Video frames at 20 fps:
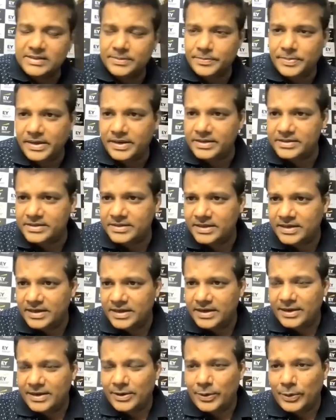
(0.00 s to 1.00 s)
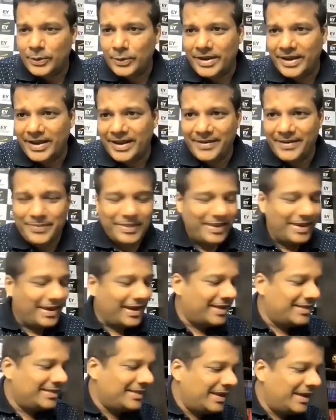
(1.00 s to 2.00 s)
market participant.
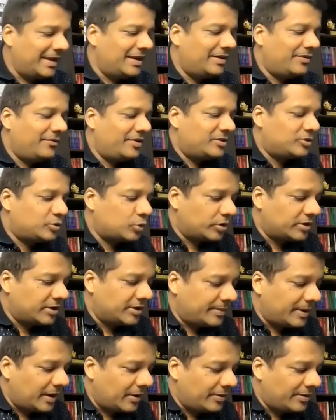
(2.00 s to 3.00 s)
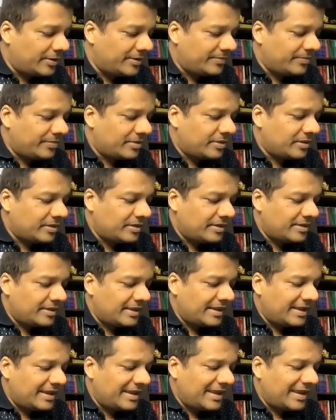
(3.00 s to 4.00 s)
Okay, and then we talked
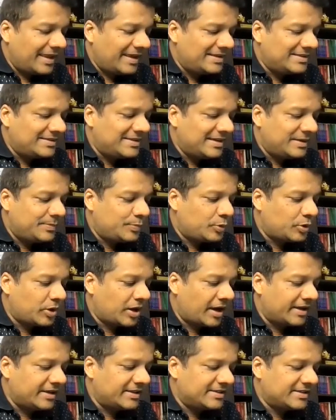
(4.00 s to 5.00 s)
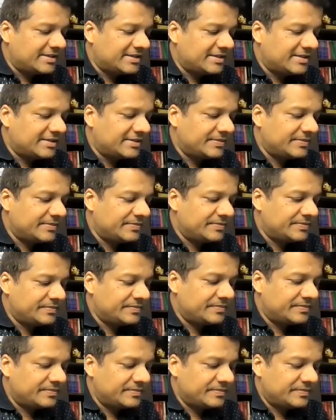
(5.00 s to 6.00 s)
about exit
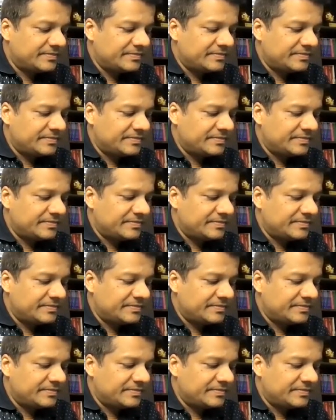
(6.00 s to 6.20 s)
price.